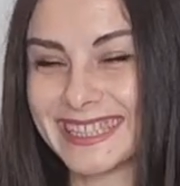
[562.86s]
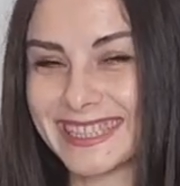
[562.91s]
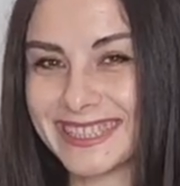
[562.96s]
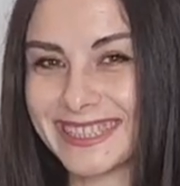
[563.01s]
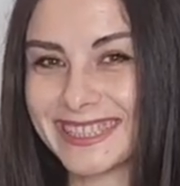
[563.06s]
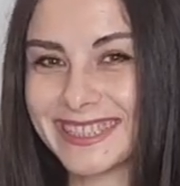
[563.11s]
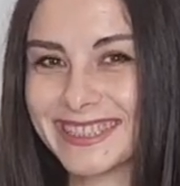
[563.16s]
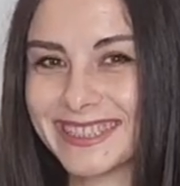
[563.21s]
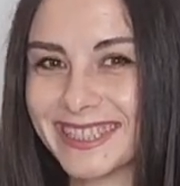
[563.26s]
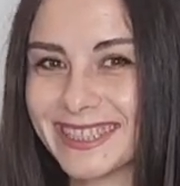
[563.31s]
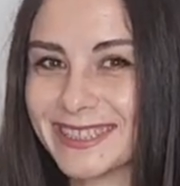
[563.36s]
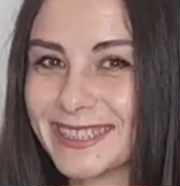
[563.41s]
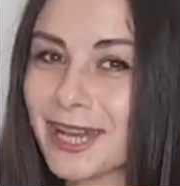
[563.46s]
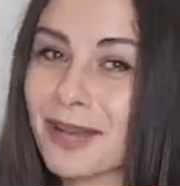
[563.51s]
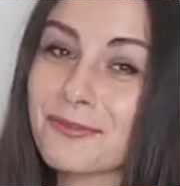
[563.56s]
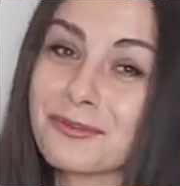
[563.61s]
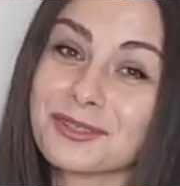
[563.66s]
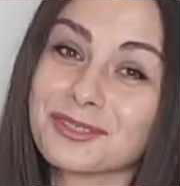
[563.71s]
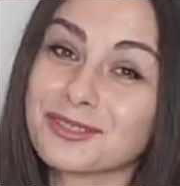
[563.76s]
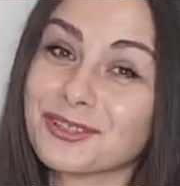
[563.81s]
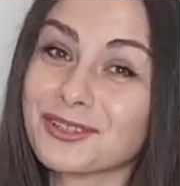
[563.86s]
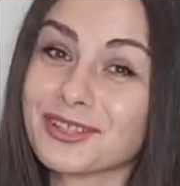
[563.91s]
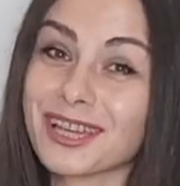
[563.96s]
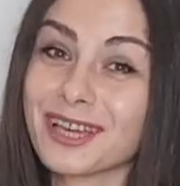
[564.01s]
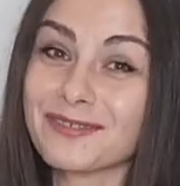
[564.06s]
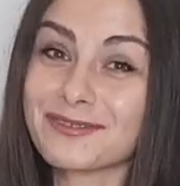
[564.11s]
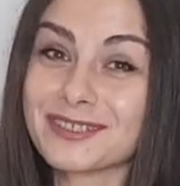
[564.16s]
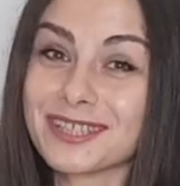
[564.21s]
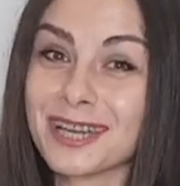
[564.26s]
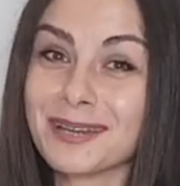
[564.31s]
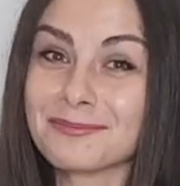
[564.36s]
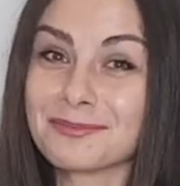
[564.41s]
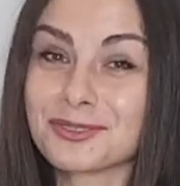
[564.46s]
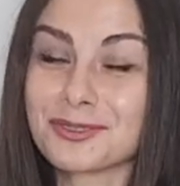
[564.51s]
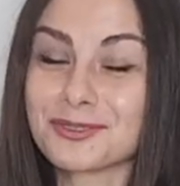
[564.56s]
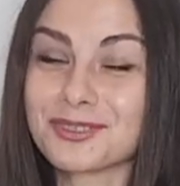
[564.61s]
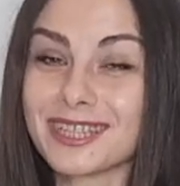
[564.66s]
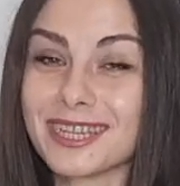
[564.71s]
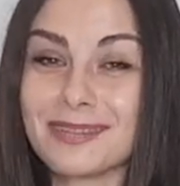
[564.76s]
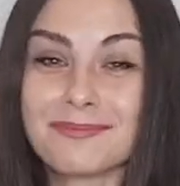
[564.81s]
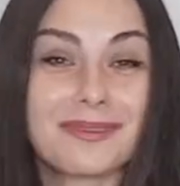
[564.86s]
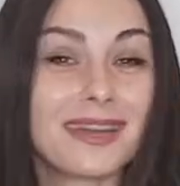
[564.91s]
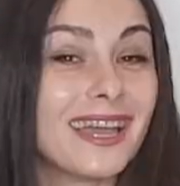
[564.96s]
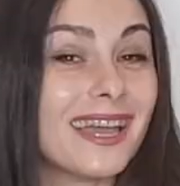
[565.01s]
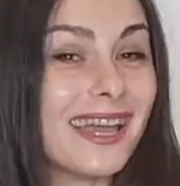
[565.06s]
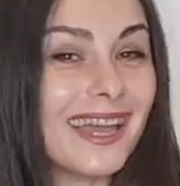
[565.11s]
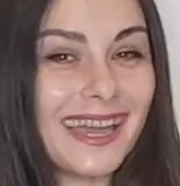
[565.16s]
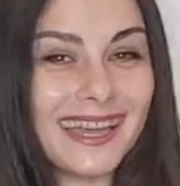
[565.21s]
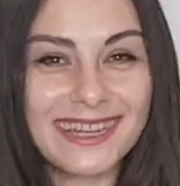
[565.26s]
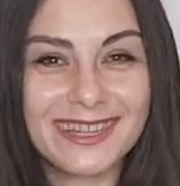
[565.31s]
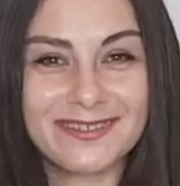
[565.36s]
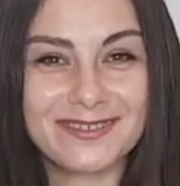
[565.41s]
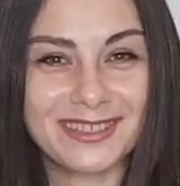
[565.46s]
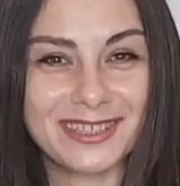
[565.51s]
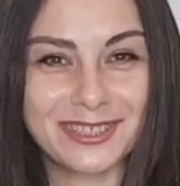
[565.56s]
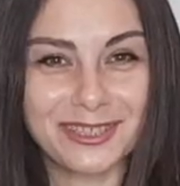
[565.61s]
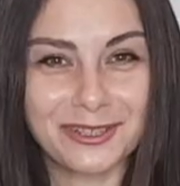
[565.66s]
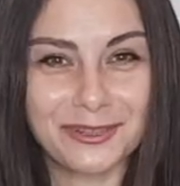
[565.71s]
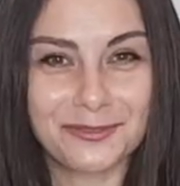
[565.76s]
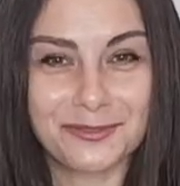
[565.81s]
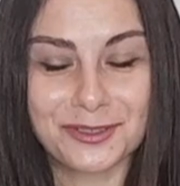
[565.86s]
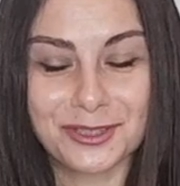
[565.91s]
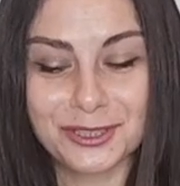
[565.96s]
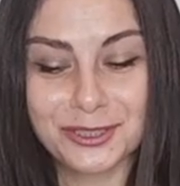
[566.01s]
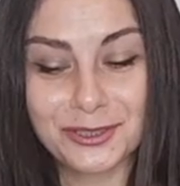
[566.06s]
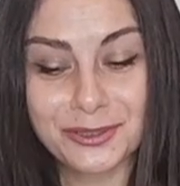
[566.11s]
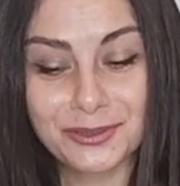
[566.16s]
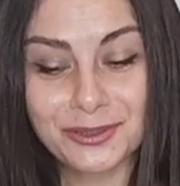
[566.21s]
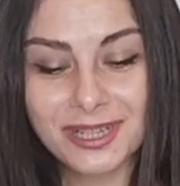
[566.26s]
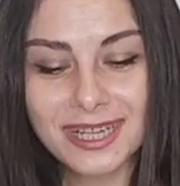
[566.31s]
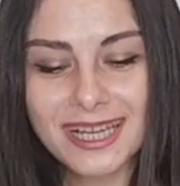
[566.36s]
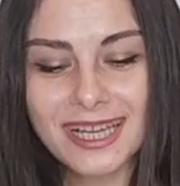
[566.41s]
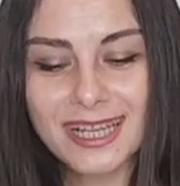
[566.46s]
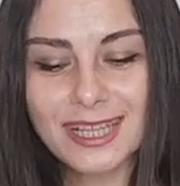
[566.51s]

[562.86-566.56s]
did that, I would not have time to tape any video for you.